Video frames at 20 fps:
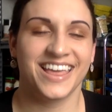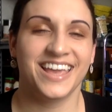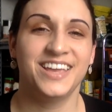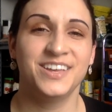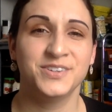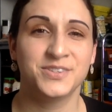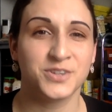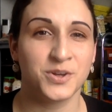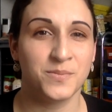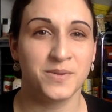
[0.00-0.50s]
Thank
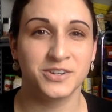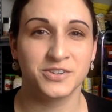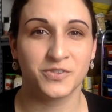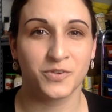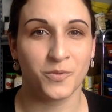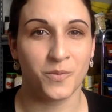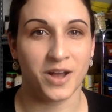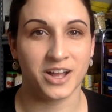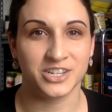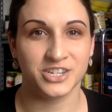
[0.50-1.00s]
you so much
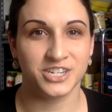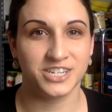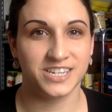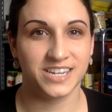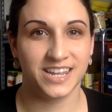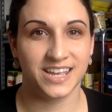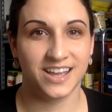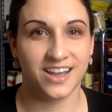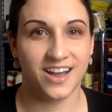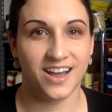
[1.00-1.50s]
for watching
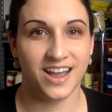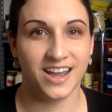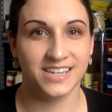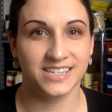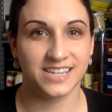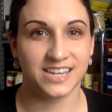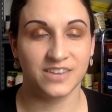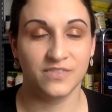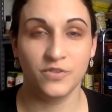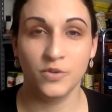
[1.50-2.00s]
today,
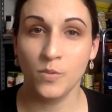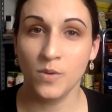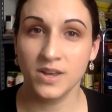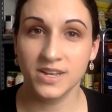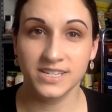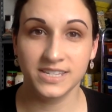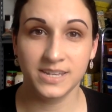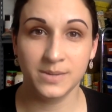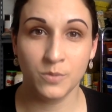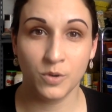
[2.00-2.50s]
guys. And if you want
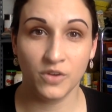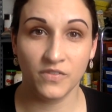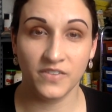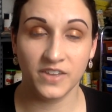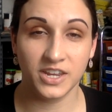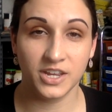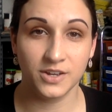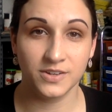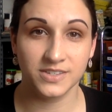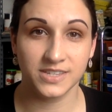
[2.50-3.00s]
to see more
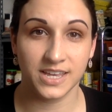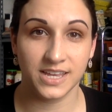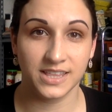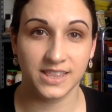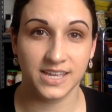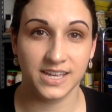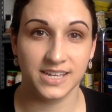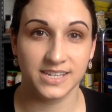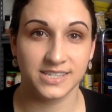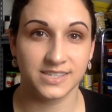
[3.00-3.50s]
videos like
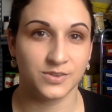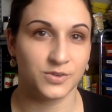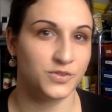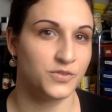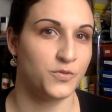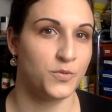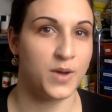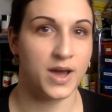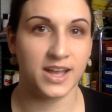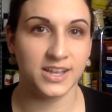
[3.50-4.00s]
this, sort
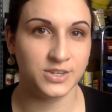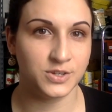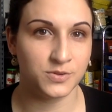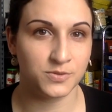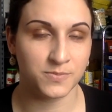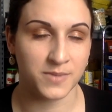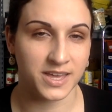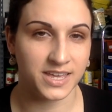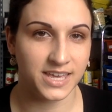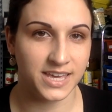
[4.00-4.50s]
of what I do
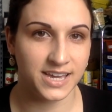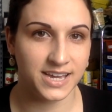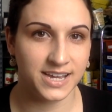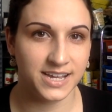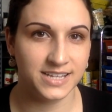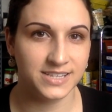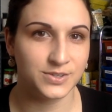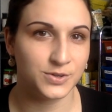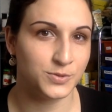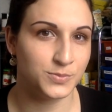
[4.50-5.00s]
with my
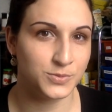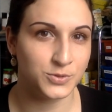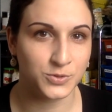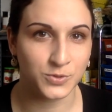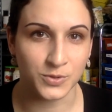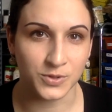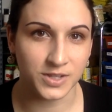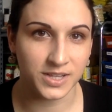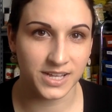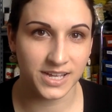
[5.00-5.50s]
kids,
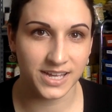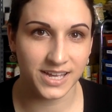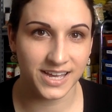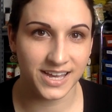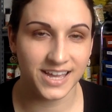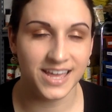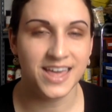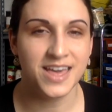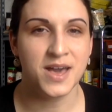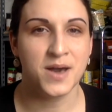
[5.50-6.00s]

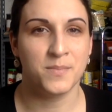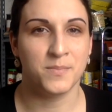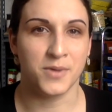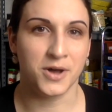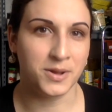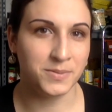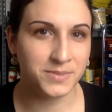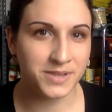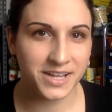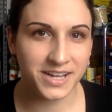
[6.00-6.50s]
homeschooling,
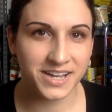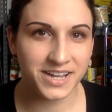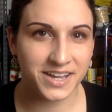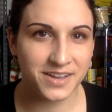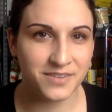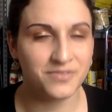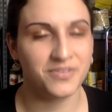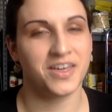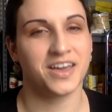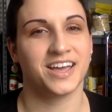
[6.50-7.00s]
mom
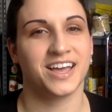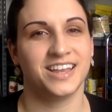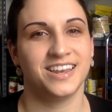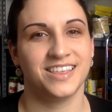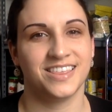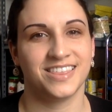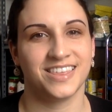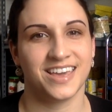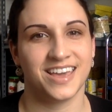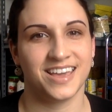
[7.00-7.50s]
life, that kind
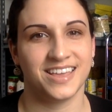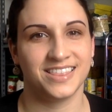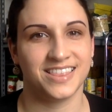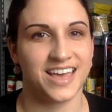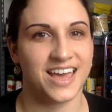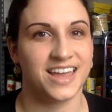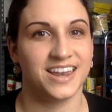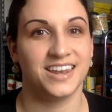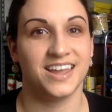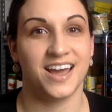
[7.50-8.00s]
of thing,
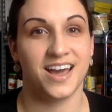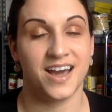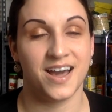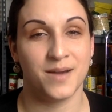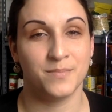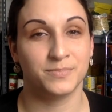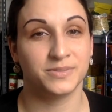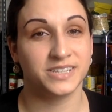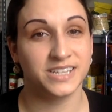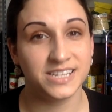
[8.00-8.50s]
then
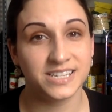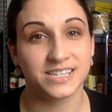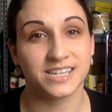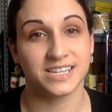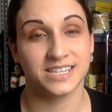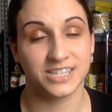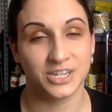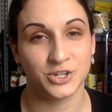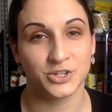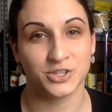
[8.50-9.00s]
um, please
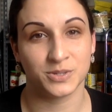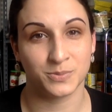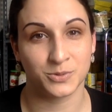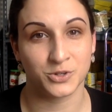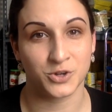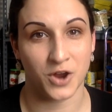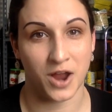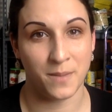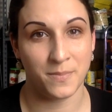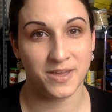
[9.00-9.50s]
consider
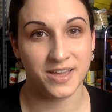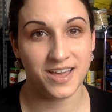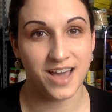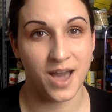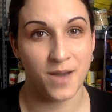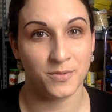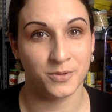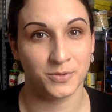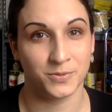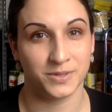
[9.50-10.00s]
subscribing.
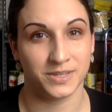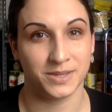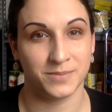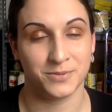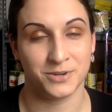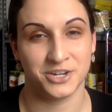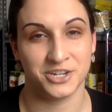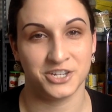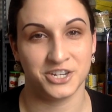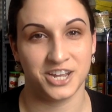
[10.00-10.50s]
I would really
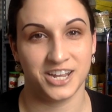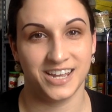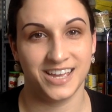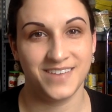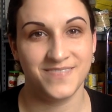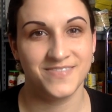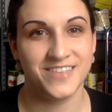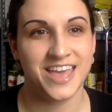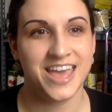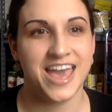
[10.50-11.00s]
appreciate
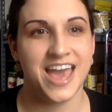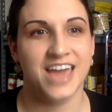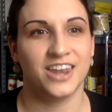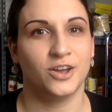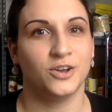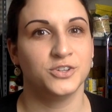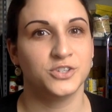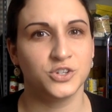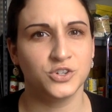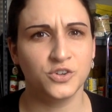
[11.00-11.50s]
it. And
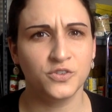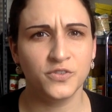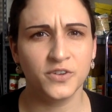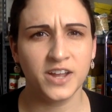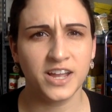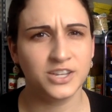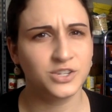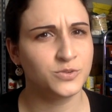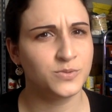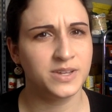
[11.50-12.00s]
also don't
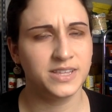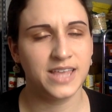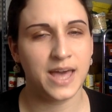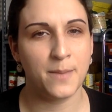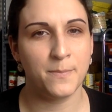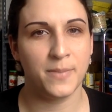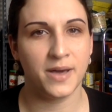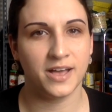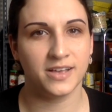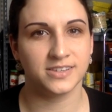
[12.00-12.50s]
forget to ring
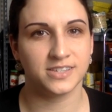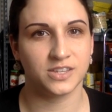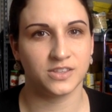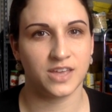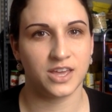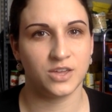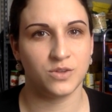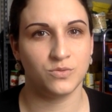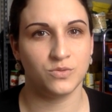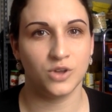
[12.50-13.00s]
that bell so
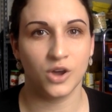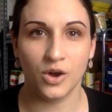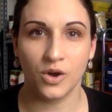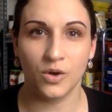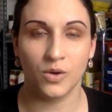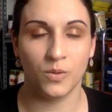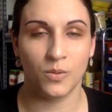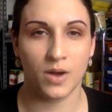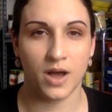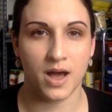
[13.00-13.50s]
that you
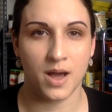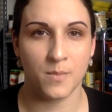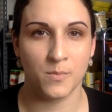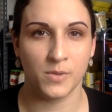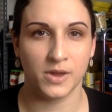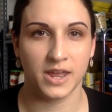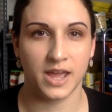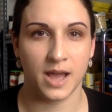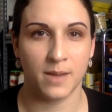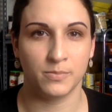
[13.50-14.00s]
know um,
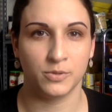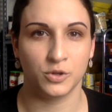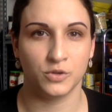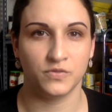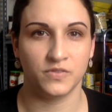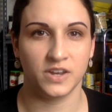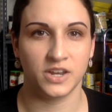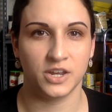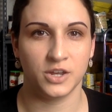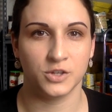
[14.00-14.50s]
when I upload
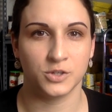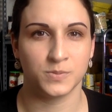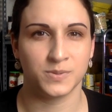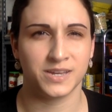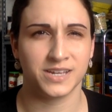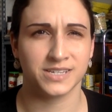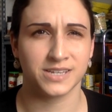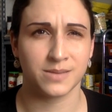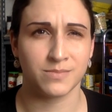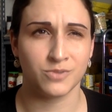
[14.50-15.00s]
videos
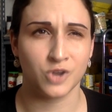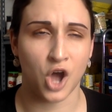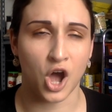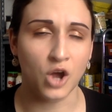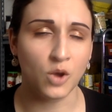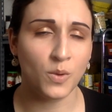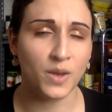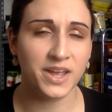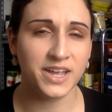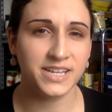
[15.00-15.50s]
because I'm
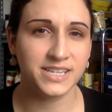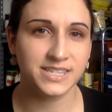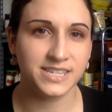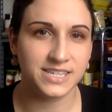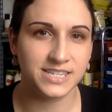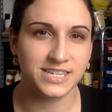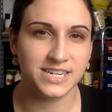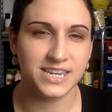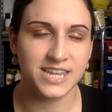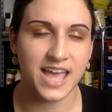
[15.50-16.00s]
not quite
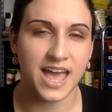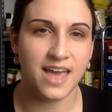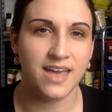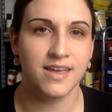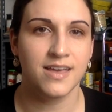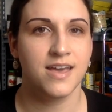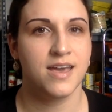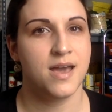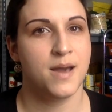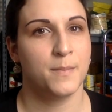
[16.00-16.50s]
consistent yet
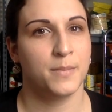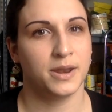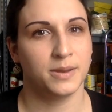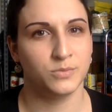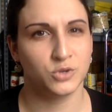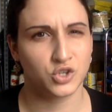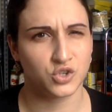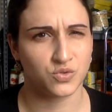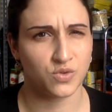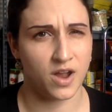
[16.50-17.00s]
but
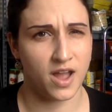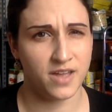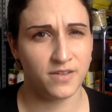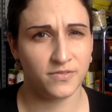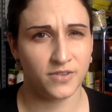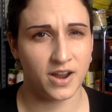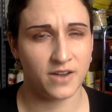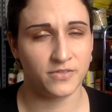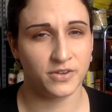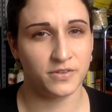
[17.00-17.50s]
I'm trying
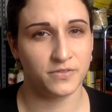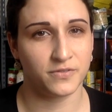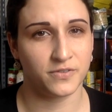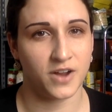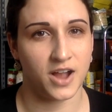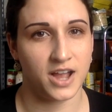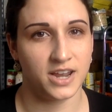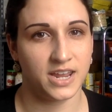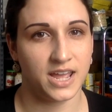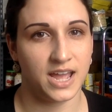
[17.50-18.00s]
for every
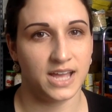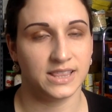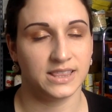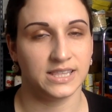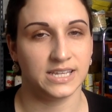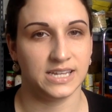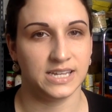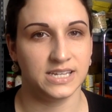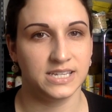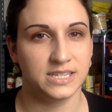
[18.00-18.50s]
Friday at
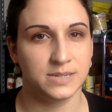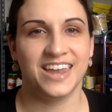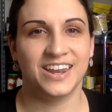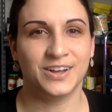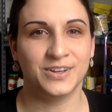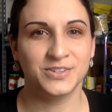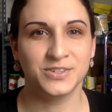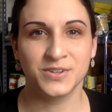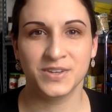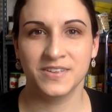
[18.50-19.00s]
least. And
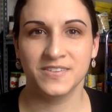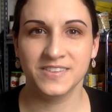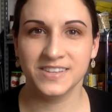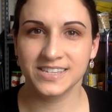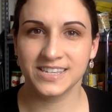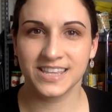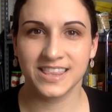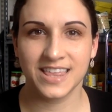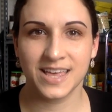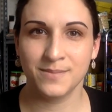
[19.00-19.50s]
also give
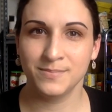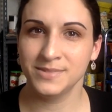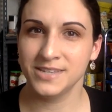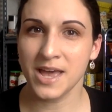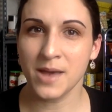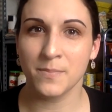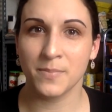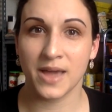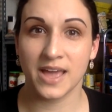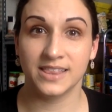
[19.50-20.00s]
this a thumbs
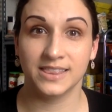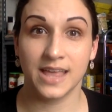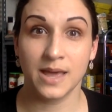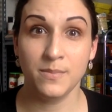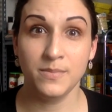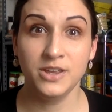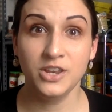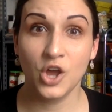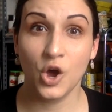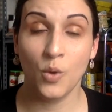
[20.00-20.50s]
up and let
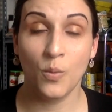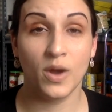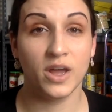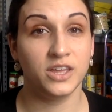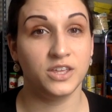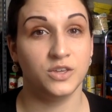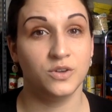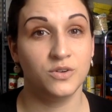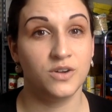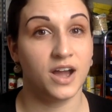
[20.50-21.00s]
me know
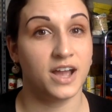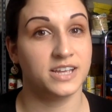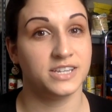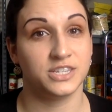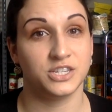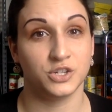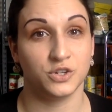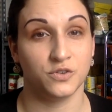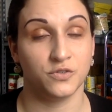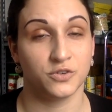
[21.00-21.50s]
what you guys
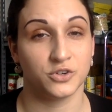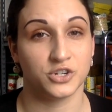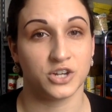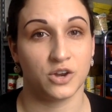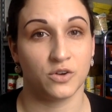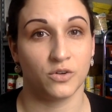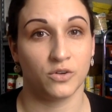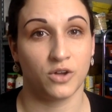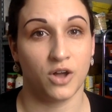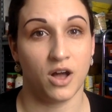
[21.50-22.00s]
do for
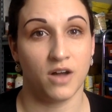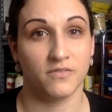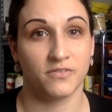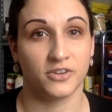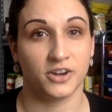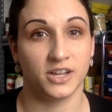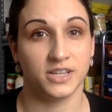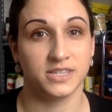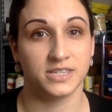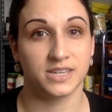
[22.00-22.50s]
general
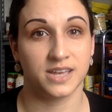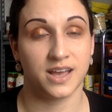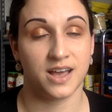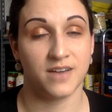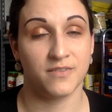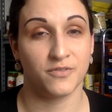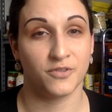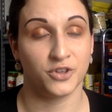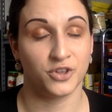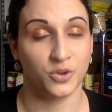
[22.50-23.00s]
conference
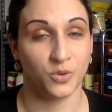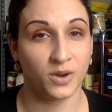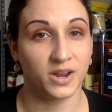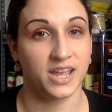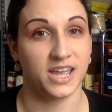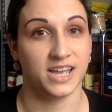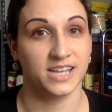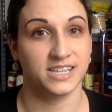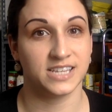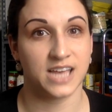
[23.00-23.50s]
uh, for your
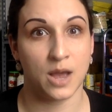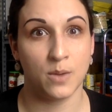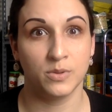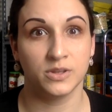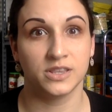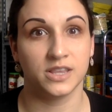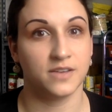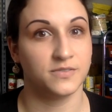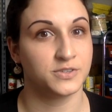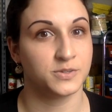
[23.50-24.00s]
kids. I
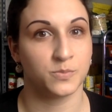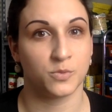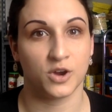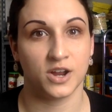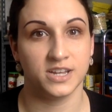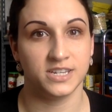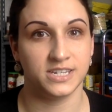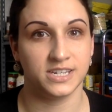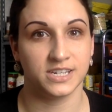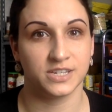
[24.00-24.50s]
would love some more
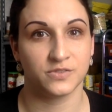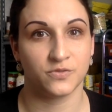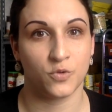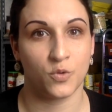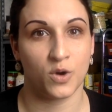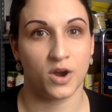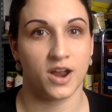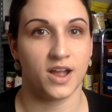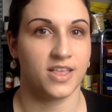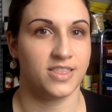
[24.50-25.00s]
ideas
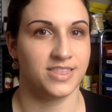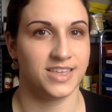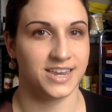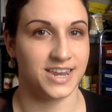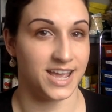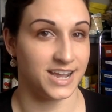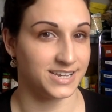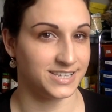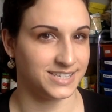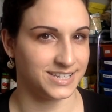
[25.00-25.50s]
for the
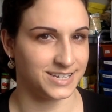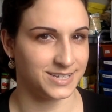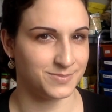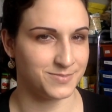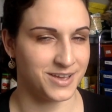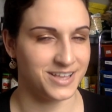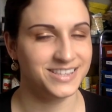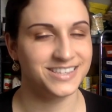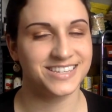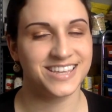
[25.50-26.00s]
next six
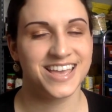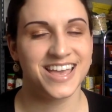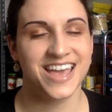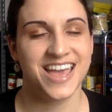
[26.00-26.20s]
months.